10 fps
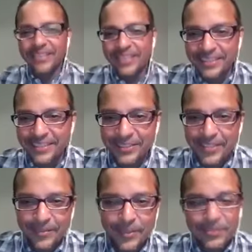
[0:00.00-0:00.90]
I need to do
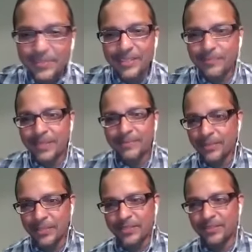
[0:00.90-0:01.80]
that. Well, also, I
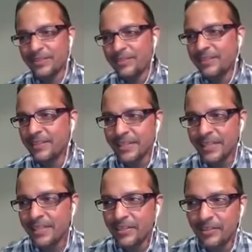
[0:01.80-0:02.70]
probably should.
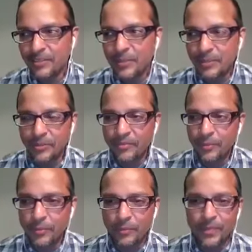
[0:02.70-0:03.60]
People
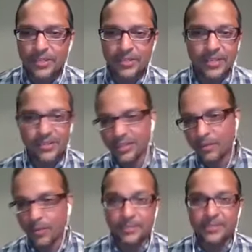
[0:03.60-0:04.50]
have mentioned I should get
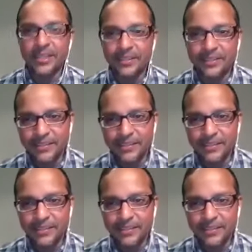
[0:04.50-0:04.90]
a website.